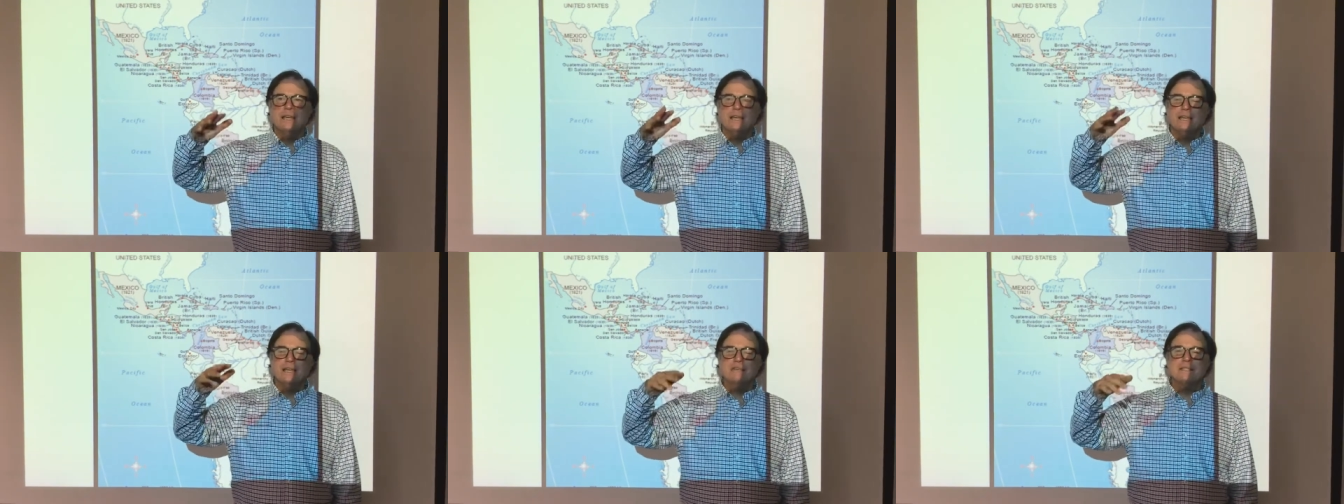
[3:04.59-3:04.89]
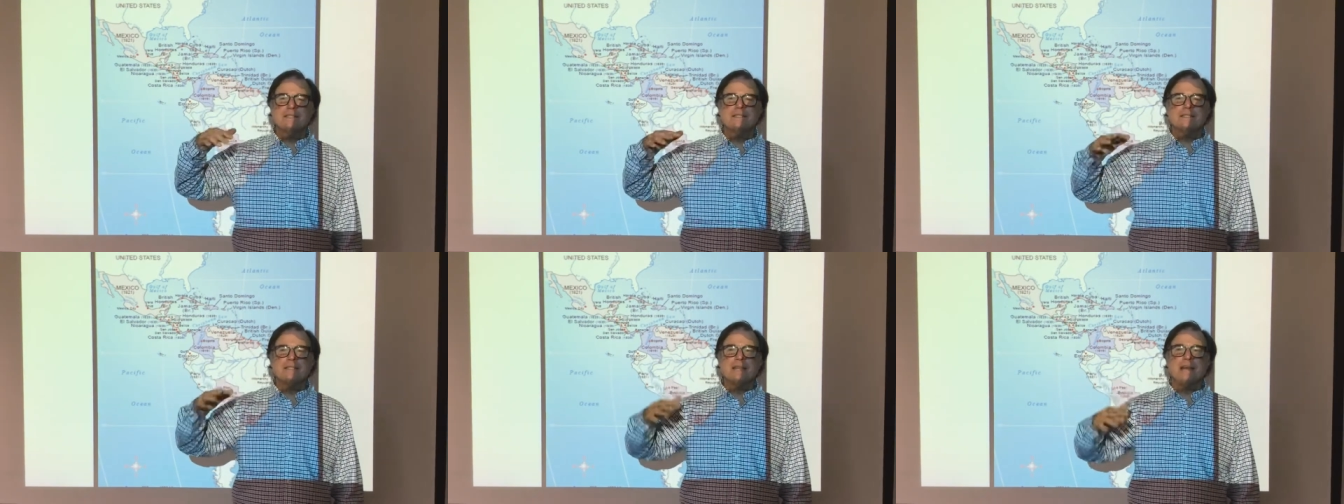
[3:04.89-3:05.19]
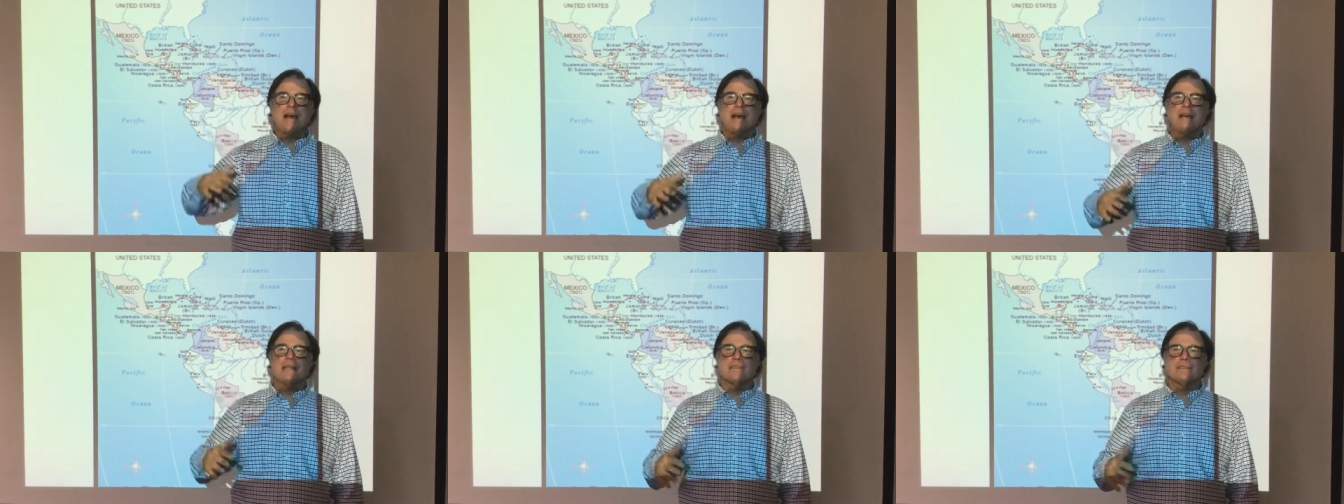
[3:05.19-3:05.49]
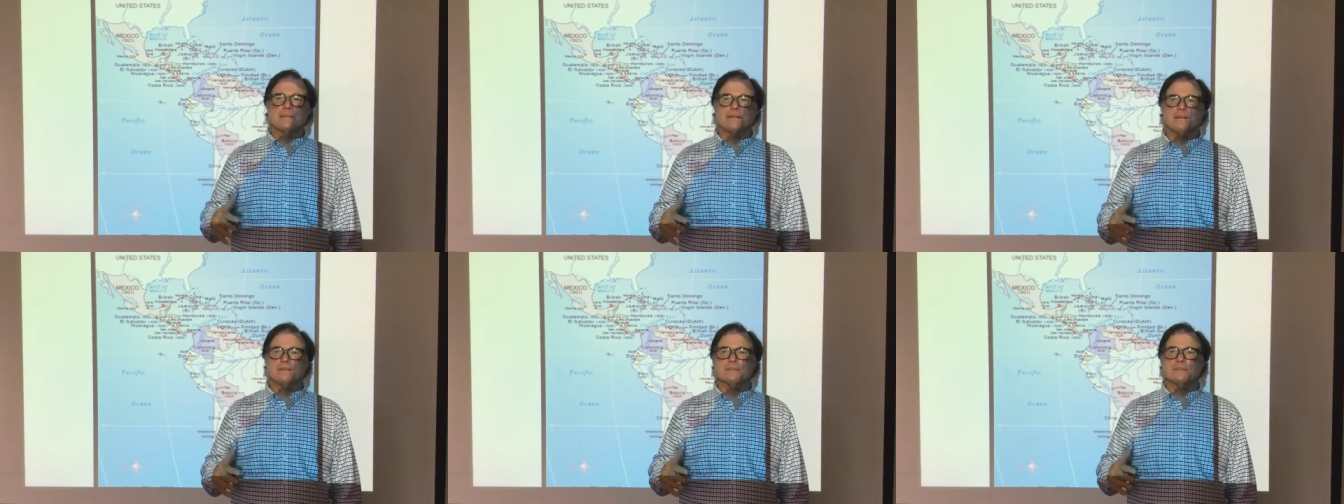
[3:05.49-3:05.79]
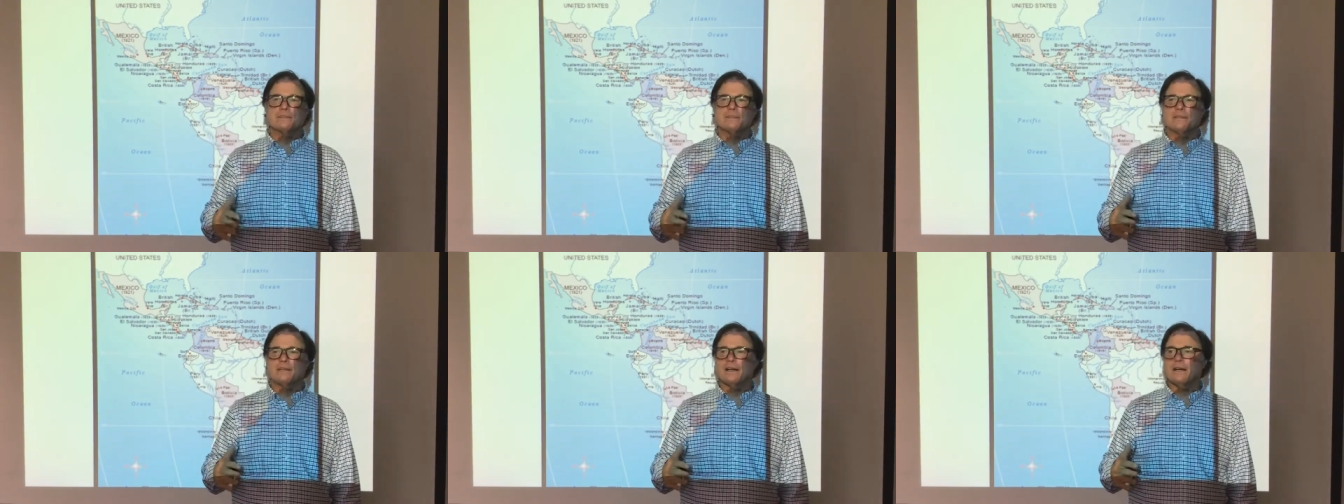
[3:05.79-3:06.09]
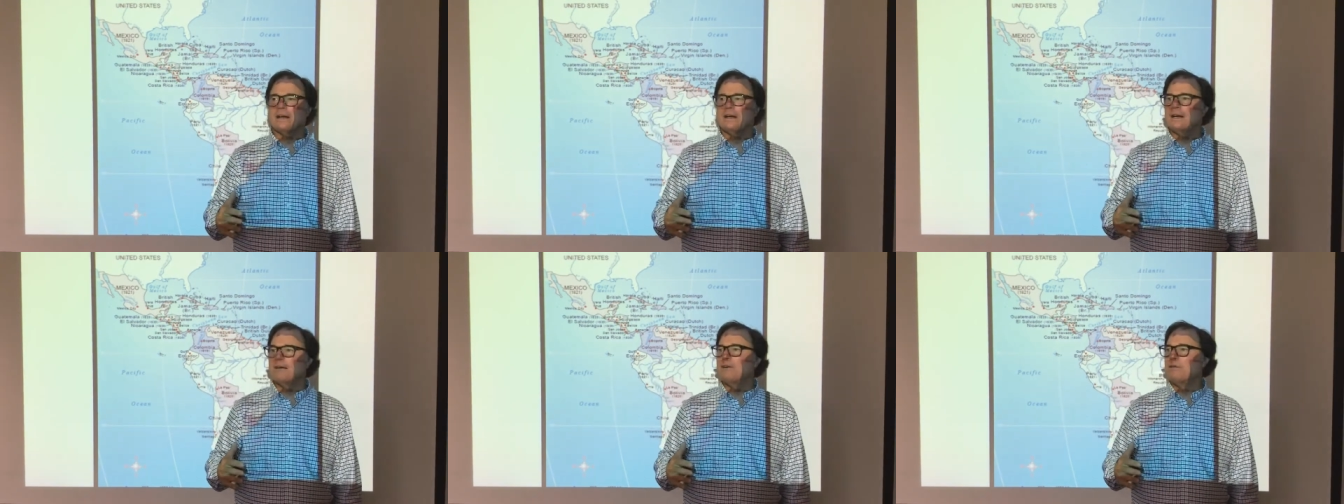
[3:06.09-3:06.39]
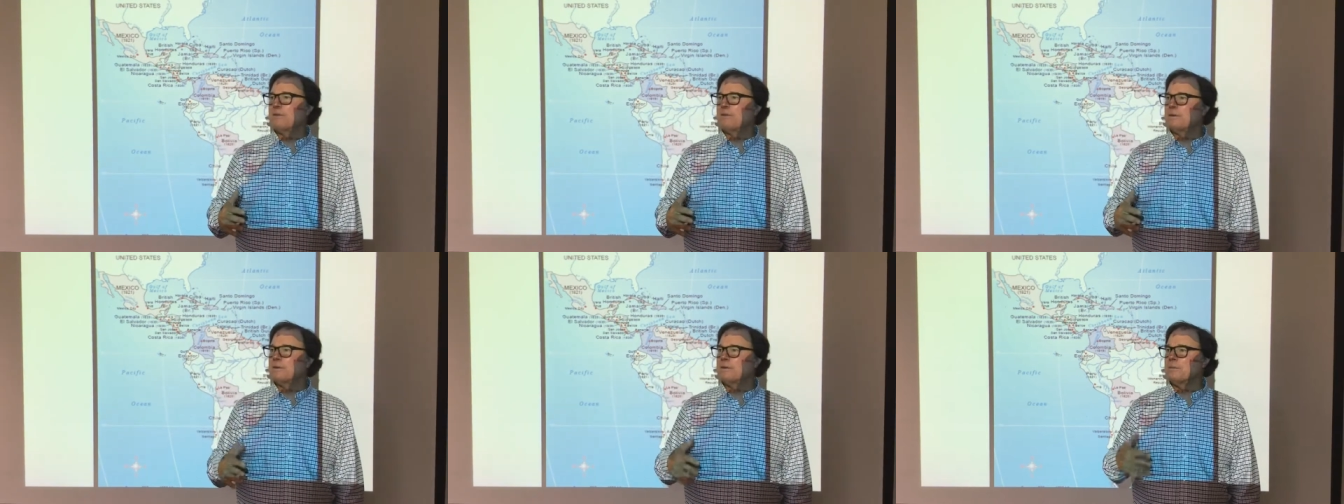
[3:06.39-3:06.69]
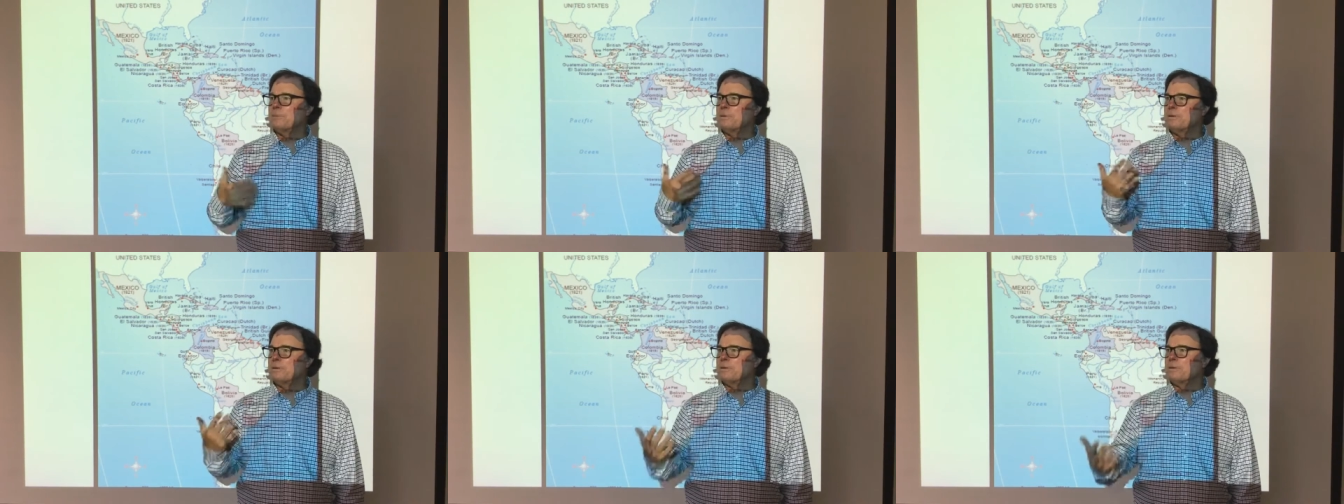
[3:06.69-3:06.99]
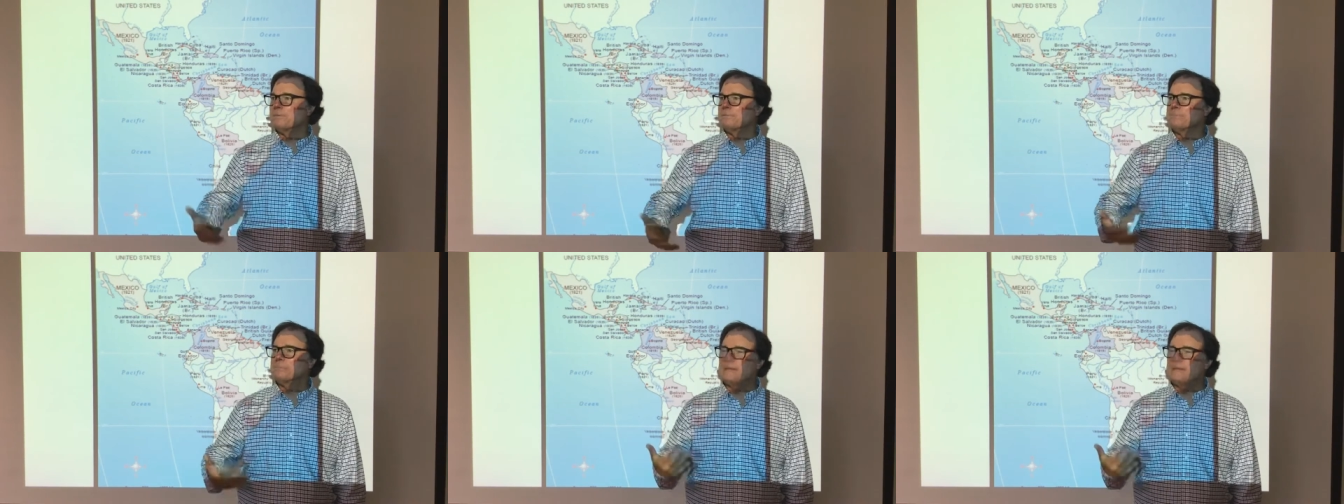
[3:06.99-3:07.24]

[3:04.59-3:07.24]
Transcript: is not those uh, horrible